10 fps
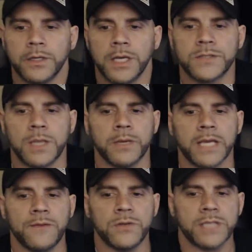If someone
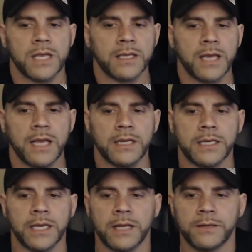gave you 10K to
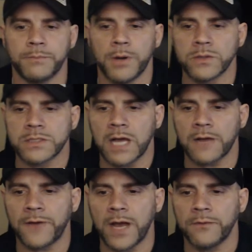get a bone
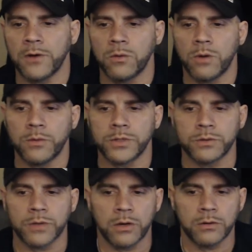stock 5 what would you
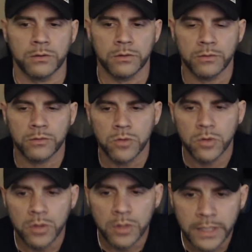go?
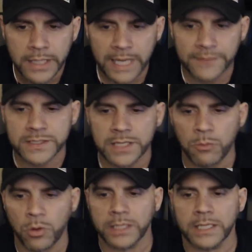If
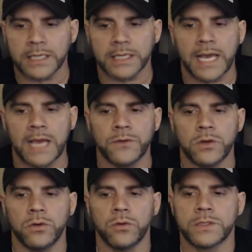someone gave
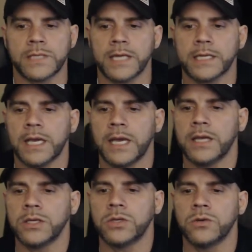you
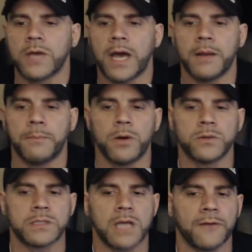10K, you got a bone
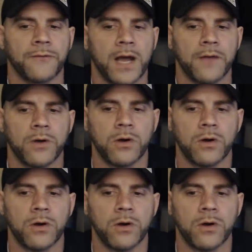stock 5